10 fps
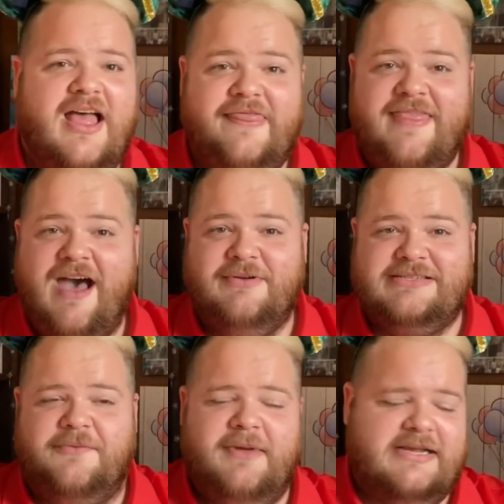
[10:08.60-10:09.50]
that was
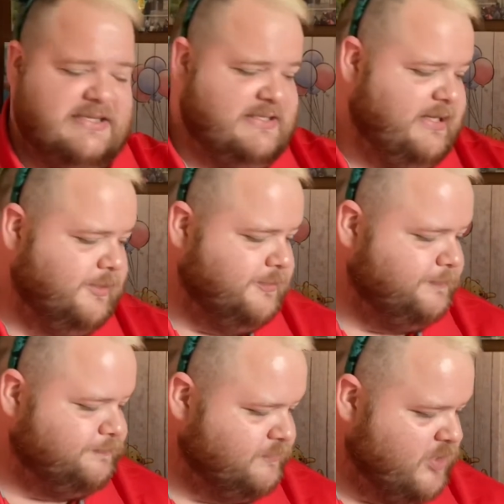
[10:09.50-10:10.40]
an amazing steal
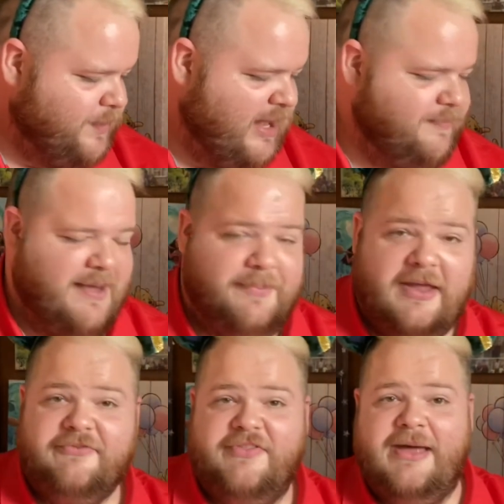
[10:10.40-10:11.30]
to pick up that pin
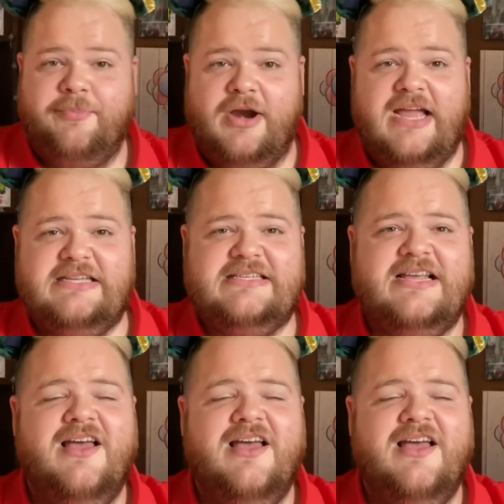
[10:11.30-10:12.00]
for that price.